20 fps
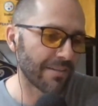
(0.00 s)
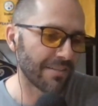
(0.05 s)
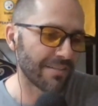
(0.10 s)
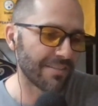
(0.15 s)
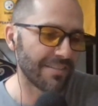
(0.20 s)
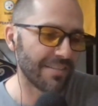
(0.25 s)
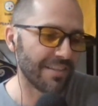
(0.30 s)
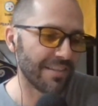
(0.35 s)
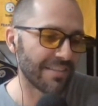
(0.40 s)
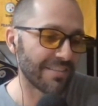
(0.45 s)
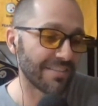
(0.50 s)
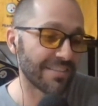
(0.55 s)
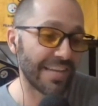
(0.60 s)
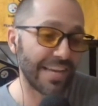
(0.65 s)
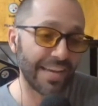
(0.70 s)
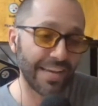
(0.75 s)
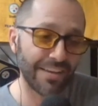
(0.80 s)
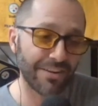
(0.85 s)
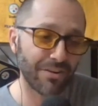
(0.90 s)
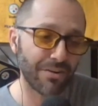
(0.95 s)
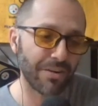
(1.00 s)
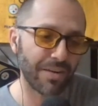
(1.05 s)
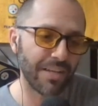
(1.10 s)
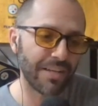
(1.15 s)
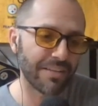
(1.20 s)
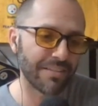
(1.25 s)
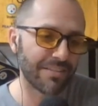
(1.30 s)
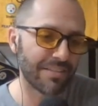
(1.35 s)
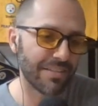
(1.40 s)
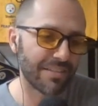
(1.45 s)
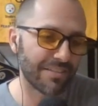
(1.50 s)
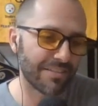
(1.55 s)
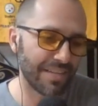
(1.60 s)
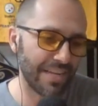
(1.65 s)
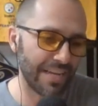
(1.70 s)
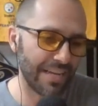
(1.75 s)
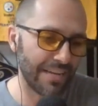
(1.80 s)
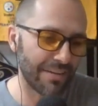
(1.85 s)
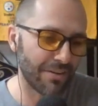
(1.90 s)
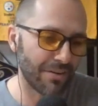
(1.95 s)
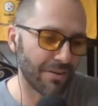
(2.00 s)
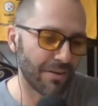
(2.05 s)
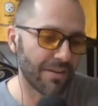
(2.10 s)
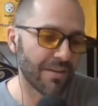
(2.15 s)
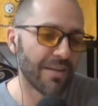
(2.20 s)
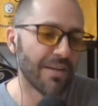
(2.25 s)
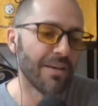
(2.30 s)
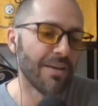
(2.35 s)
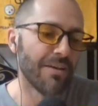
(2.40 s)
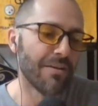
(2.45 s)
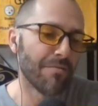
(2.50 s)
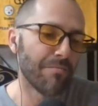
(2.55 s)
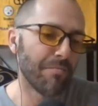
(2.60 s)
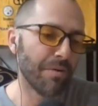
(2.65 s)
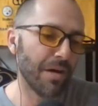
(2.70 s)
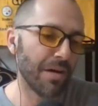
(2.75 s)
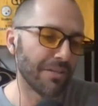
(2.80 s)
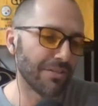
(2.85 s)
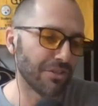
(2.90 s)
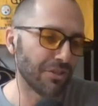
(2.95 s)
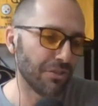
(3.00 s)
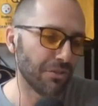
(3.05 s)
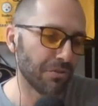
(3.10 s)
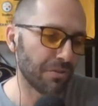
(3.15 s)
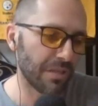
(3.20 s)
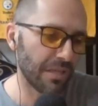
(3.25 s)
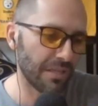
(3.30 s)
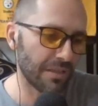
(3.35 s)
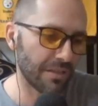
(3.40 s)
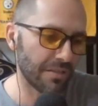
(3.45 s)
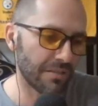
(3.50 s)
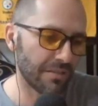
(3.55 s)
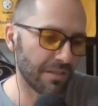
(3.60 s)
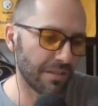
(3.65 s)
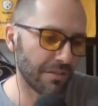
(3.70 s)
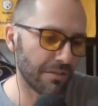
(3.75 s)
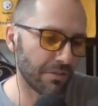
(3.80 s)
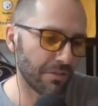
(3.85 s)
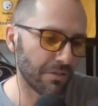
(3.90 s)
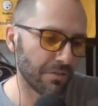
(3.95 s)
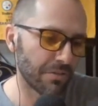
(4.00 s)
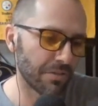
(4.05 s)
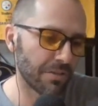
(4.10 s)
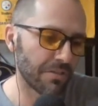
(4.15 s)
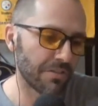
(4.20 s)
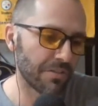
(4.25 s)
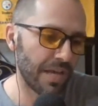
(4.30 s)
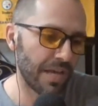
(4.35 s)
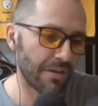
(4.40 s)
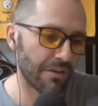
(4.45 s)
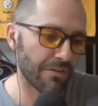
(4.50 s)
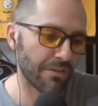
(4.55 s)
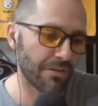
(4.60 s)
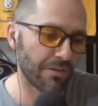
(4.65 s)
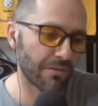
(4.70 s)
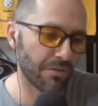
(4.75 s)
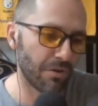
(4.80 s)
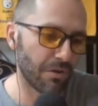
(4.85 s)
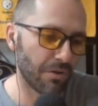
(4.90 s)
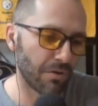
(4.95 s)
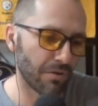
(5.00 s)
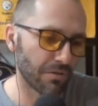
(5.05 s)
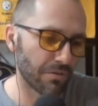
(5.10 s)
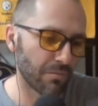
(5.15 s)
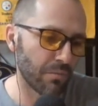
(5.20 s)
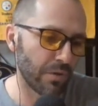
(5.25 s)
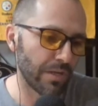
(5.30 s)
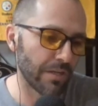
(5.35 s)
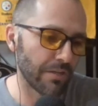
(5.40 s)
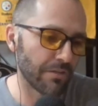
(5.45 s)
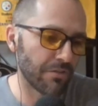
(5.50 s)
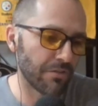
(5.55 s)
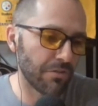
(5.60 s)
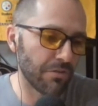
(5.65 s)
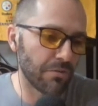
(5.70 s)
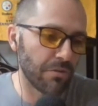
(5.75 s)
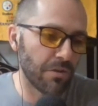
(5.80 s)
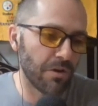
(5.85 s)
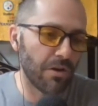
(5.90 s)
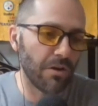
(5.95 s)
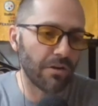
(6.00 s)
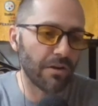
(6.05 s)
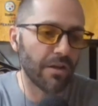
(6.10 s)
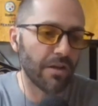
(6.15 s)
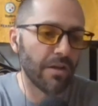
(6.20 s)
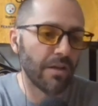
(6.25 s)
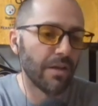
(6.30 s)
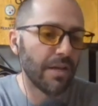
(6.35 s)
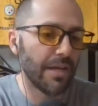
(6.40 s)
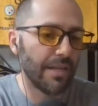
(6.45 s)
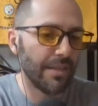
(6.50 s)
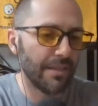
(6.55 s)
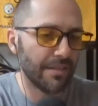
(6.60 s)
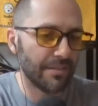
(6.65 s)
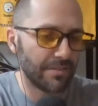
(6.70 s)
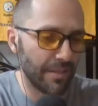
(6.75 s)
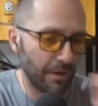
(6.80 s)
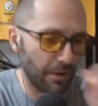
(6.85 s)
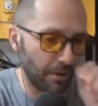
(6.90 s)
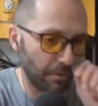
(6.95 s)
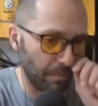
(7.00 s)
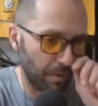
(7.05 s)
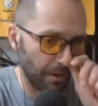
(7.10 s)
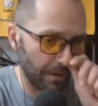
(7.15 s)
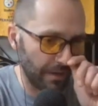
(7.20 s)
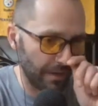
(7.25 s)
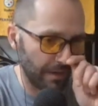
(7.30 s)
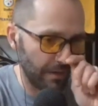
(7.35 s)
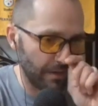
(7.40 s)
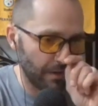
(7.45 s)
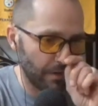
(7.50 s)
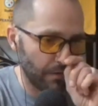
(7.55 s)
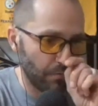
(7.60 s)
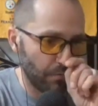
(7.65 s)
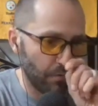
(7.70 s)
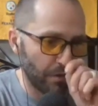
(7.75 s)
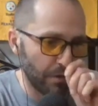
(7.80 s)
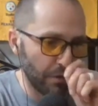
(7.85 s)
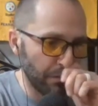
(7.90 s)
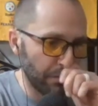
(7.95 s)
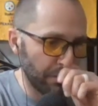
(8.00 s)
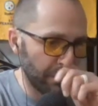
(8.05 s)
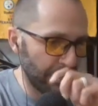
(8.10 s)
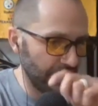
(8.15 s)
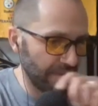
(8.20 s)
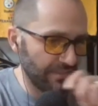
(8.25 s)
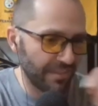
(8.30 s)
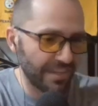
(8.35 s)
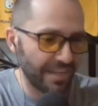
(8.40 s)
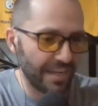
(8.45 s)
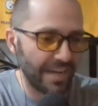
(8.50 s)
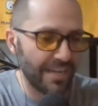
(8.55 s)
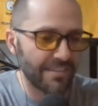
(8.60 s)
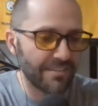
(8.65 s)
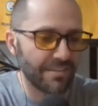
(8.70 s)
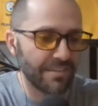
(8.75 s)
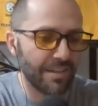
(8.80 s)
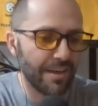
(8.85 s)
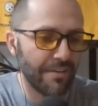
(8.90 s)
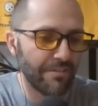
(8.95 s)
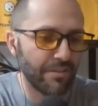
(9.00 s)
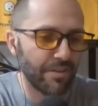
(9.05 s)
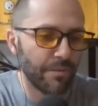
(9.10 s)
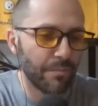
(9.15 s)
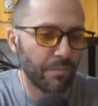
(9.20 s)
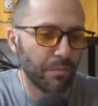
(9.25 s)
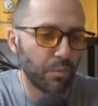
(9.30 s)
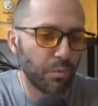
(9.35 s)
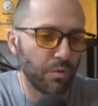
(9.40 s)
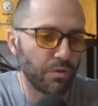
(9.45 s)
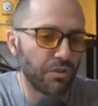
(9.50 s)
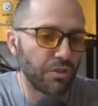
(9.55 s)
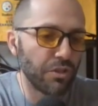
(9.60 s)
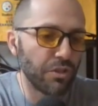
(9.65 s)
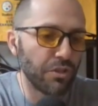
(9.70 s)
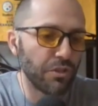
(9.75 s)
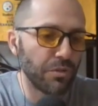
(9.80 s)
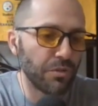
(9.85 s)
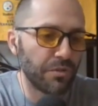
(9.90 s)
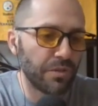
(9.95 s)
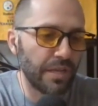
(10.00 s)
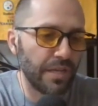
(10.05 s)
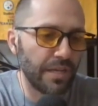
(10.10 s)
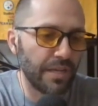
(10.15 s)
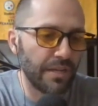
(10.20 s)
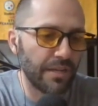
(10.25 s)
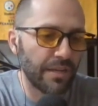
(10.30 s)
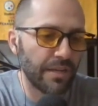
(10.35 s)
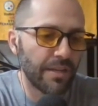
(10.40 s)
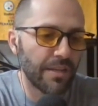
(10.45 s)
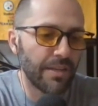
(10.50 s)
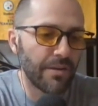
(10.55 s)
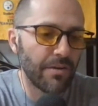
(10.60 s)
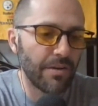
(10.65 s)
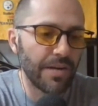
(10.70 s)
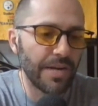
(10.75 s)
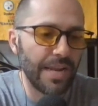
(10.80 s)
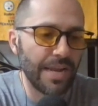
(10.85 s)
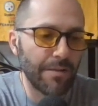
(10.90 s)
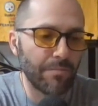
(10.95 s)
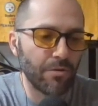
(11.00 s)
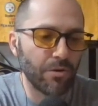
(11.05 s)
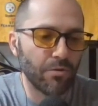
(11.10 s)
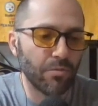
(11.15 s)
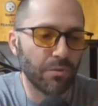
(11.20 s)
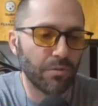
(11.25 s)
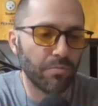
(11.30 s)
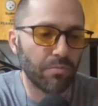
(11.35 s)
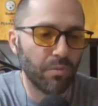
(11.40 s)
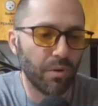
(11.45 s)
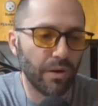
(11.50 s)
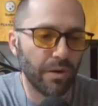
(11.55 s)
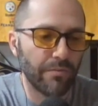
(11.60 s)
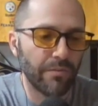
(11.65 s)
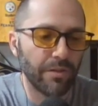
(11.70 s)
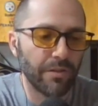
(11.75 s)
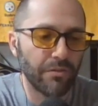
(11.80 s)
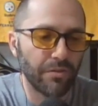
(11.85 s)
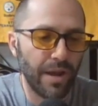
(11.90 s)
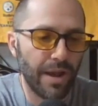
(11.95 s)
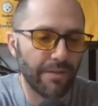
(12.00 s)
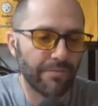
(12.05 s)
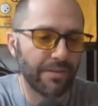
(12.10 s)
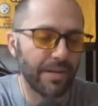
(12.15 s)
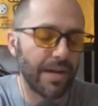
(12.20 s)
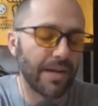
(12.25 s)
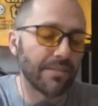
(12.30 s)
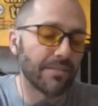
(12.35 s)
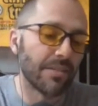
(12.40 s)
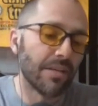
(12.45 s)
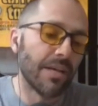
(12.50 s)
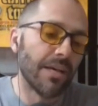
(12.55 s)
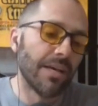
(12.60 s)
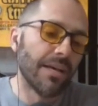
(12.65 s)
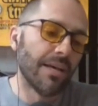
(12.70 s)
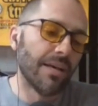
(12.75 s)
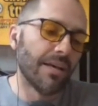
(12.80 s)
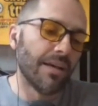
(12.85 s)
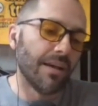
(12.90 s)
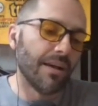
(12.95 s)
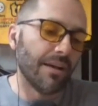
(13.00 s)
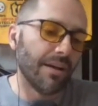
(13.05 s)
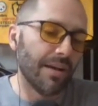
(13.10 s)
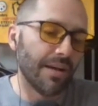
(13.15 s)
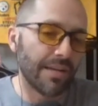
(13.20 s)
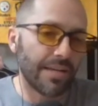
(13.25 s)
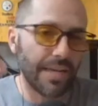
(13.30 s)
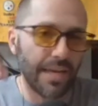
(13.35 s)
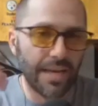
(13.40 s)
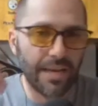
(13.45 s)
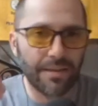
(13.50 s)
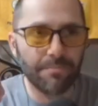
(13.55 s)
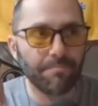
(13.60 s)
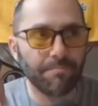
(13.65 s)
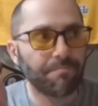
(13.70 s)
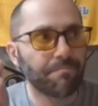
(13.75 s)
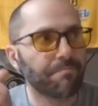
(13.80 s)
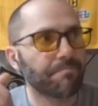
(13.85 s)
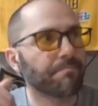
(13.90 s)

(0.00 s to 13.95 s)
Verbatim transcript: to the standard is the standard. But do you think the Steelers sat on their laurels and waited too long in the center market? What do you think of the guys left? Or do you think they're enamored with one of the draft guys? Again,